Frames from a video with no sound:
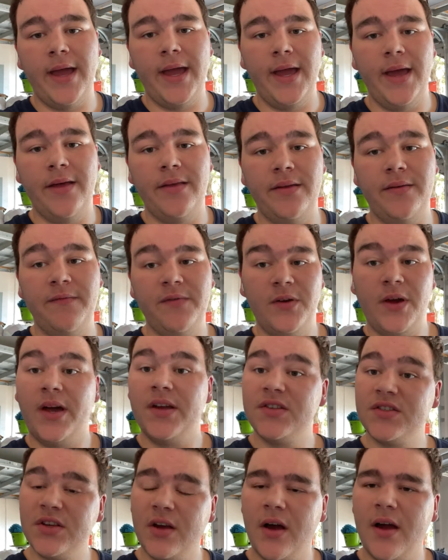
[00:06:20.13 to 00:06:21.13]
And if you
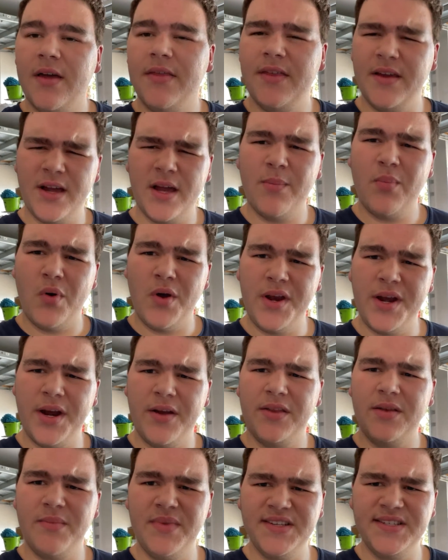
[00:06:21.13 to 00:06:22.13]
guys saw, I think I pointed
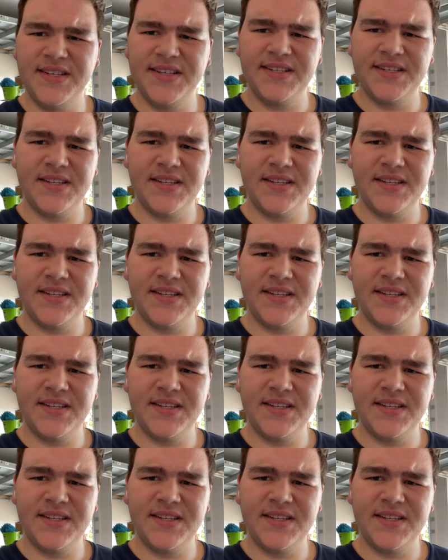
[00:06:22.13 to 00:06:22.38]
out the missing